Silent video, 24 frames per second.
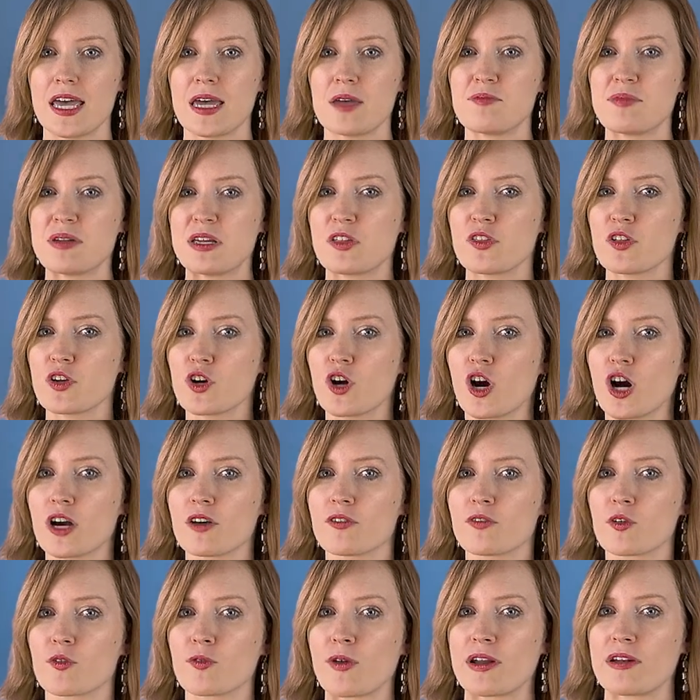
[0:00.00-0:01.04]
and be on the
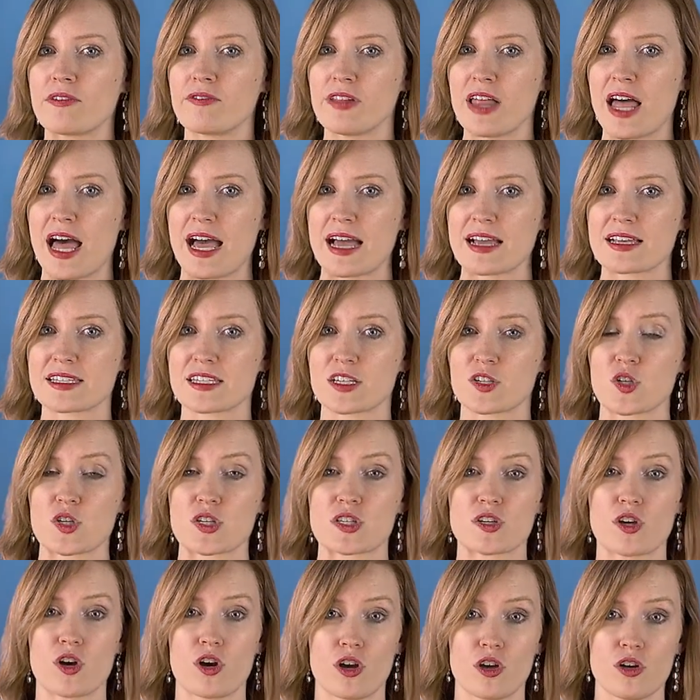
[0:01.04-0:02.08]
guard for red flags such
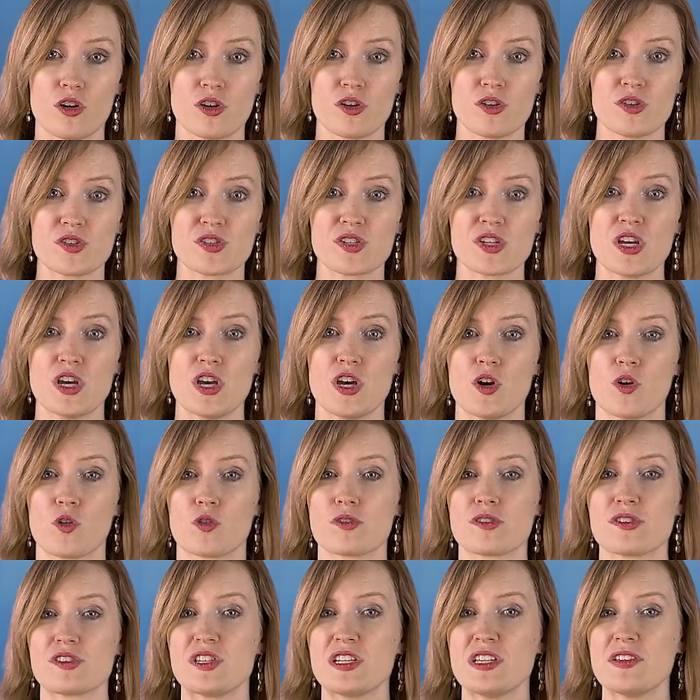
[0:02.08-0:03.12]
as calls
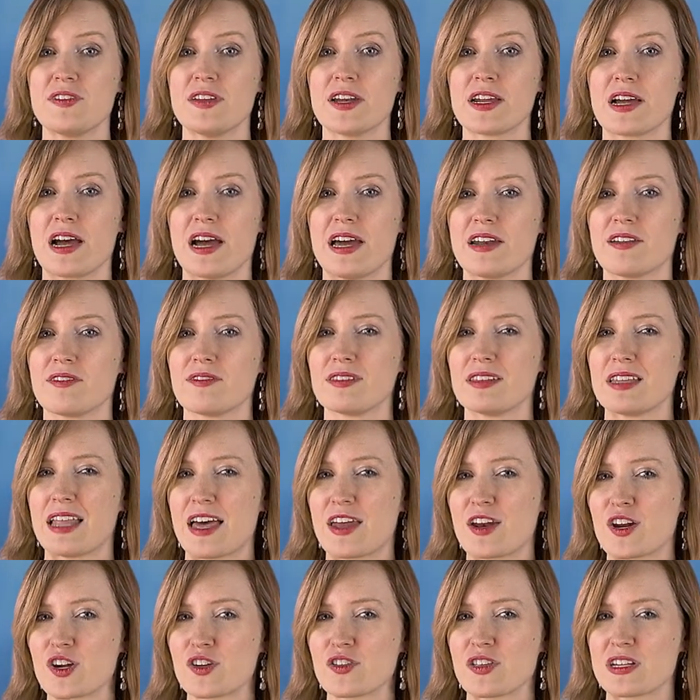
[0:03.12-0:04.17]
or receiving a kind of
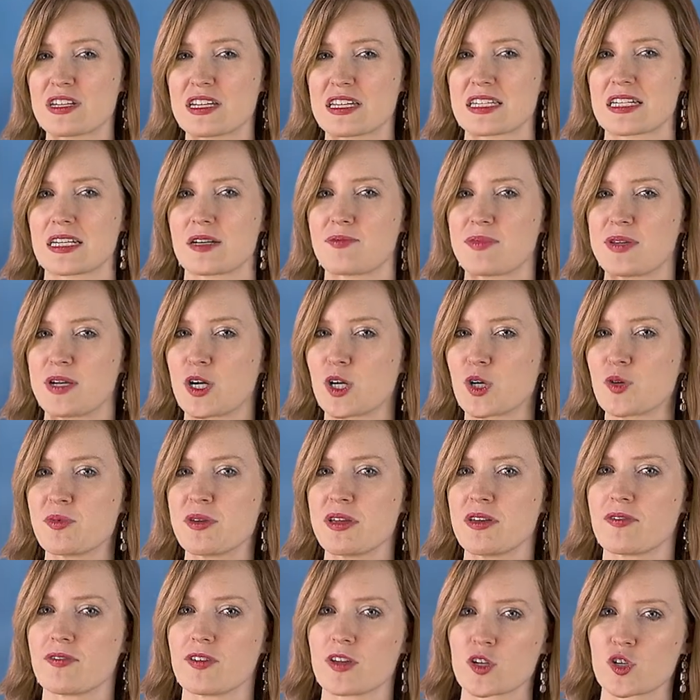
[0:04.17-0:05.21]
letter that doesn't appear to
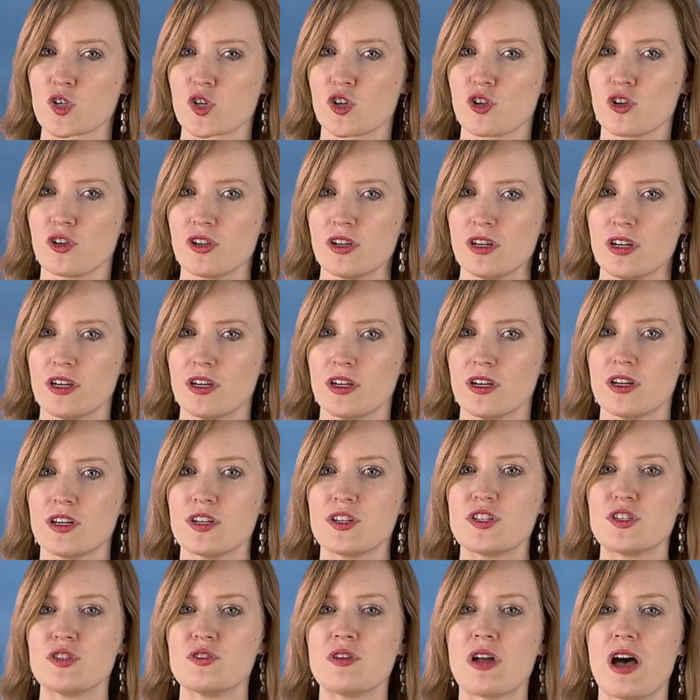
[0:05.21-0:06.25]
be official.
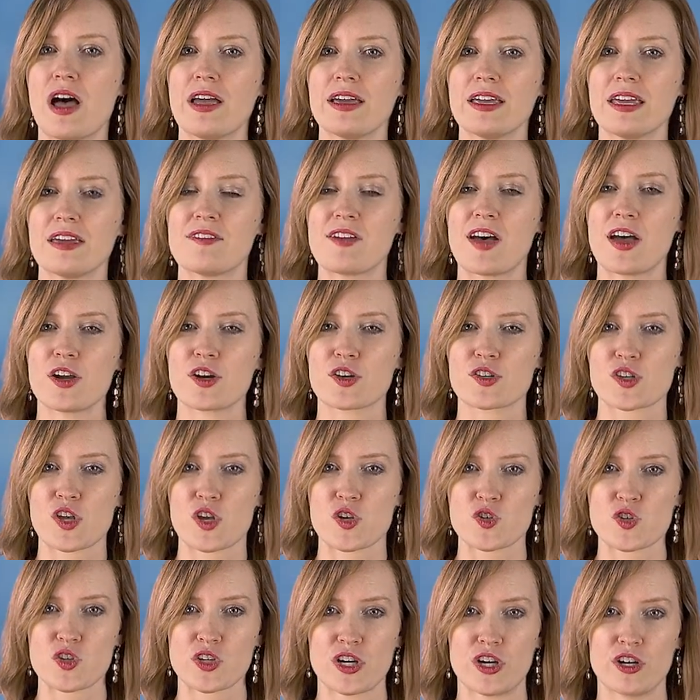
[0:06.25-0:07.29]
Do not give out your
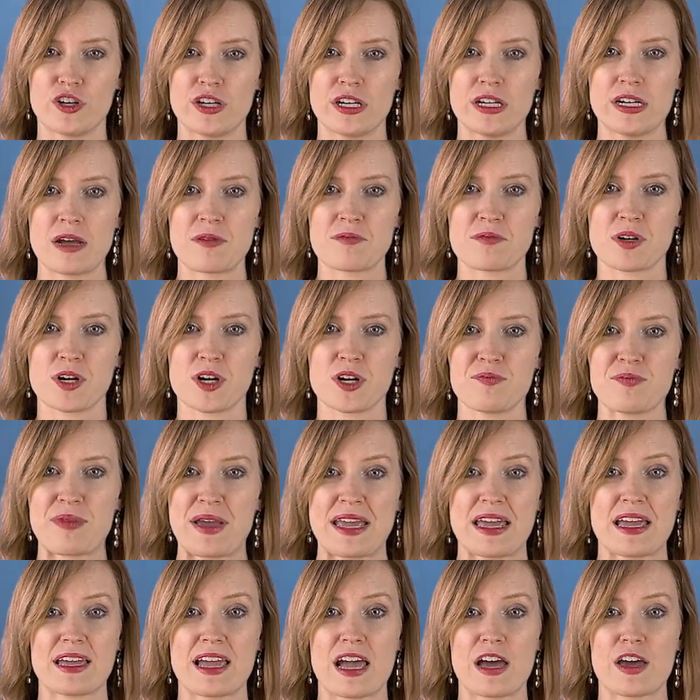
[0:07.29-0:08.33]
social security number,
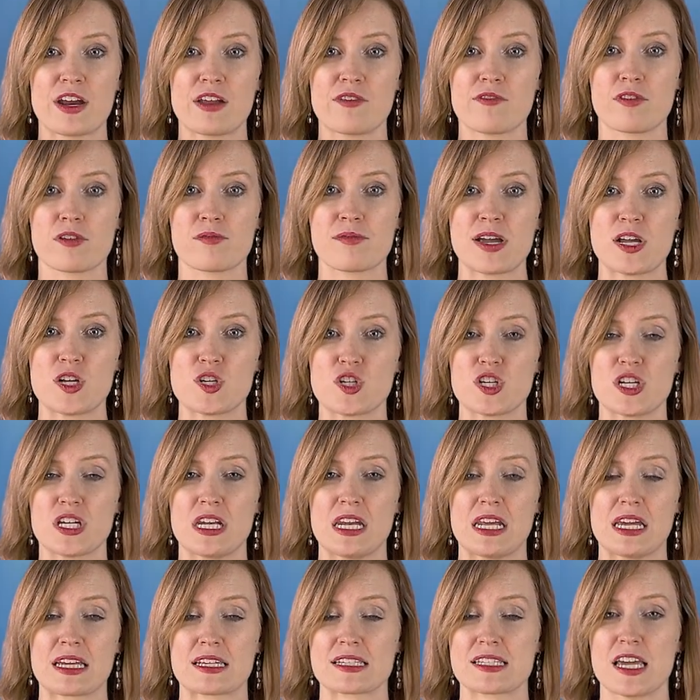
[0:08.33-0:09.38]
bank account
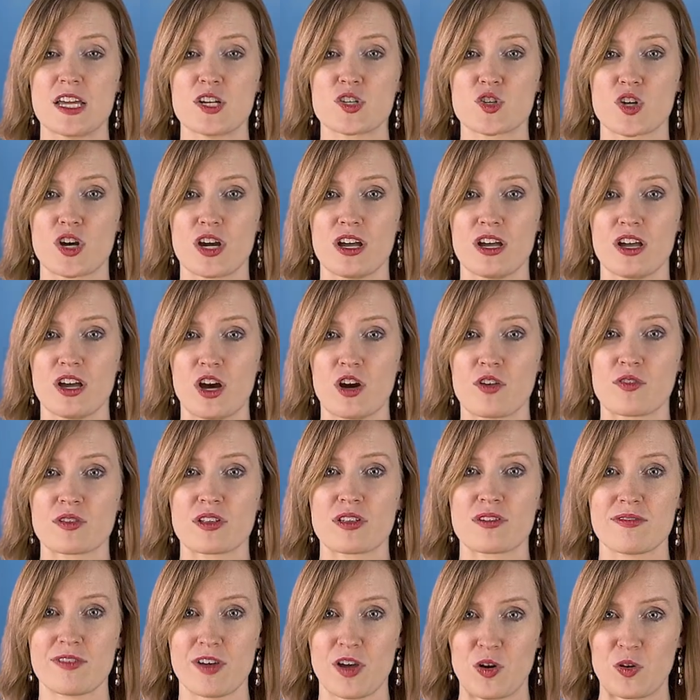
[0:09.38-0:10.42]
information, etc. over
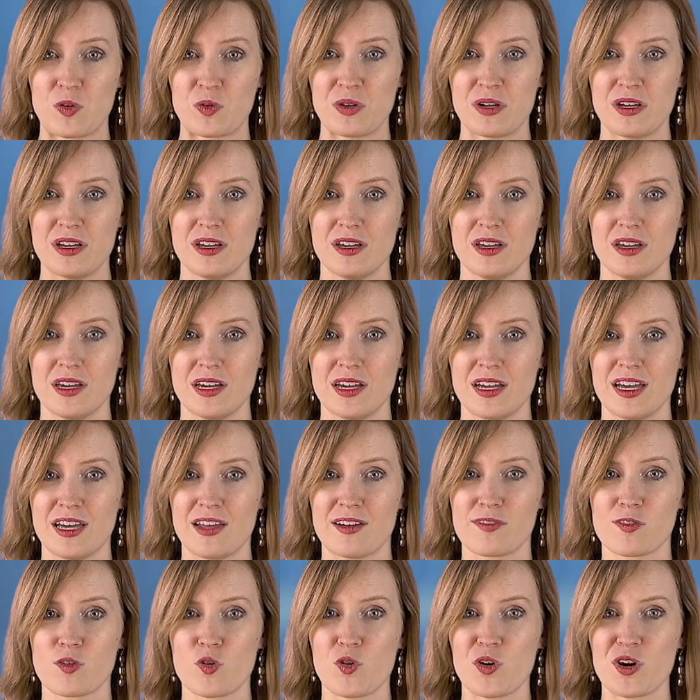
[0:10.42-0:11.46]
the phone.
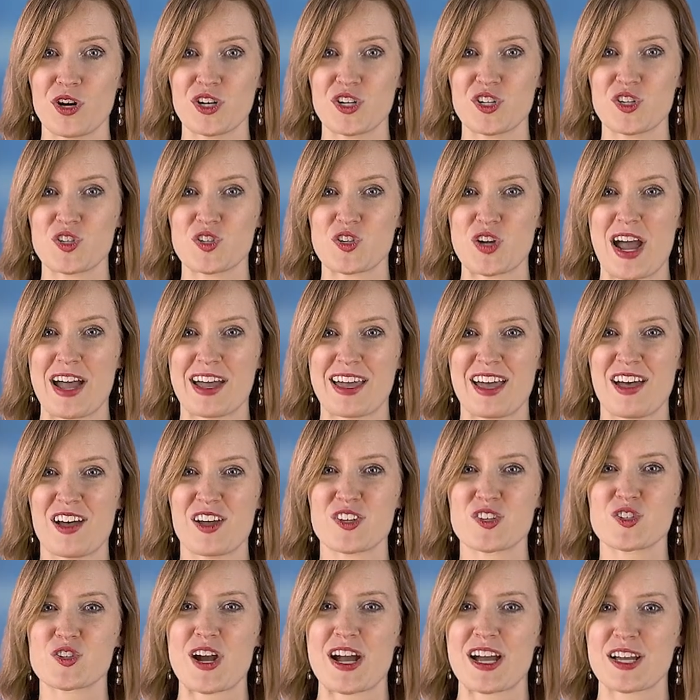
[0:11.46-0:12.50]
And of course, check
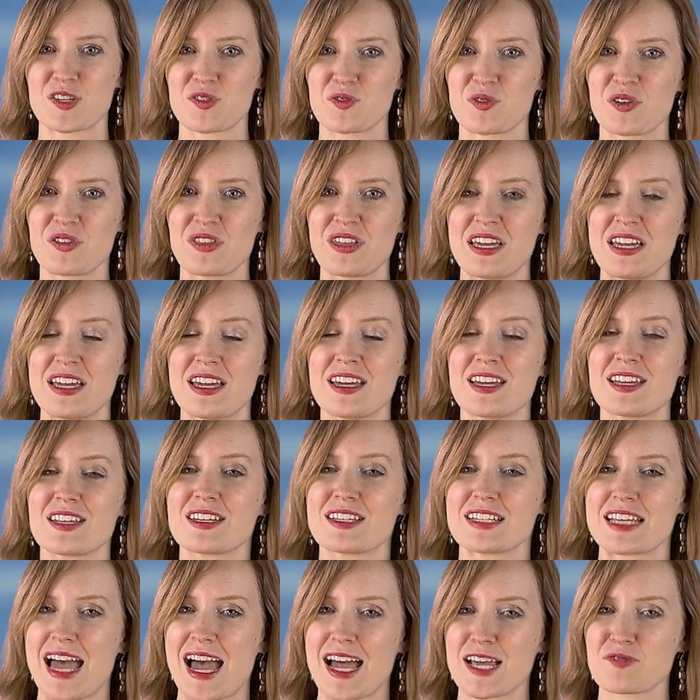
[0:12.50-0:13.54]
out Trustworthy
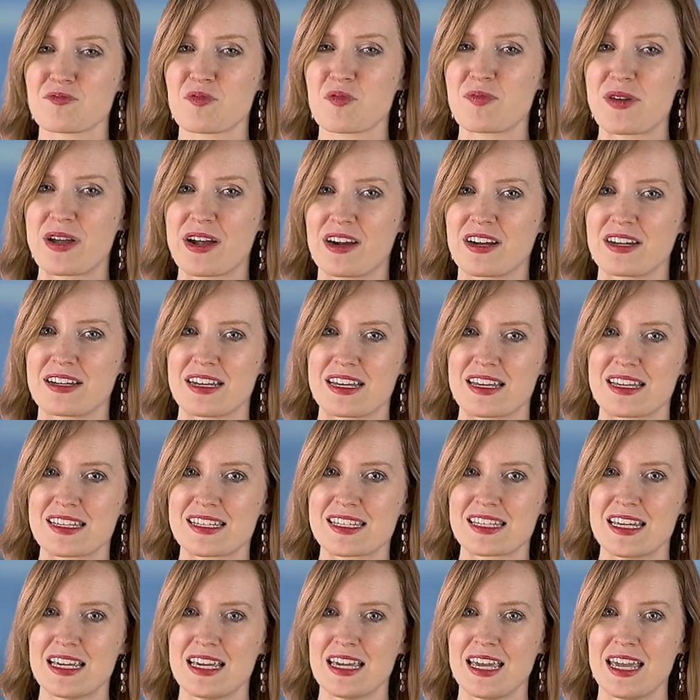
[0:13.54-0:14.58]
Tax
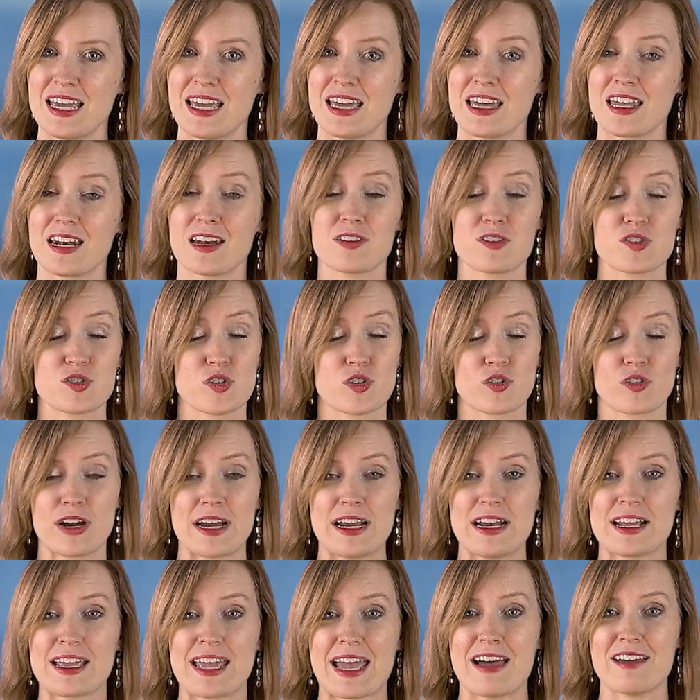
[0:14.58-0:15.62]
Preparedness and
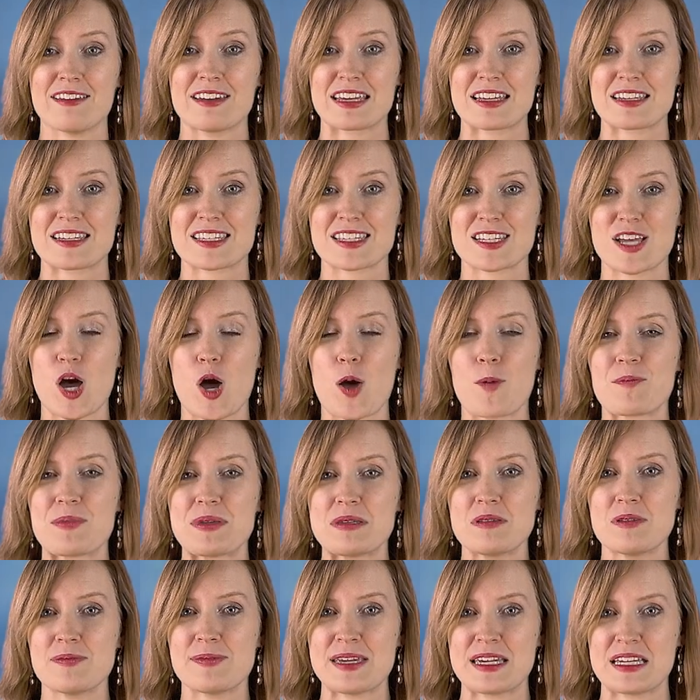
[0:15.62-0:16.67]
Great Accountants on
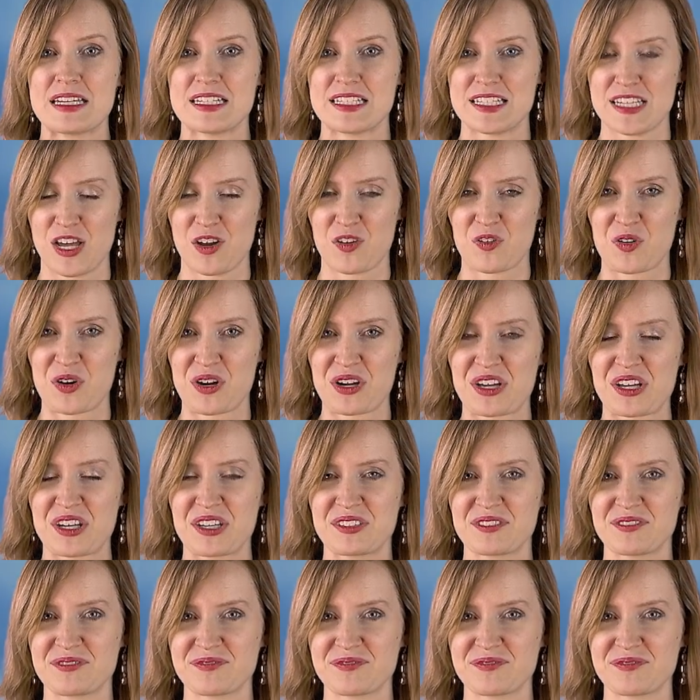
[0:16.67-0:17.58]
bbb.org.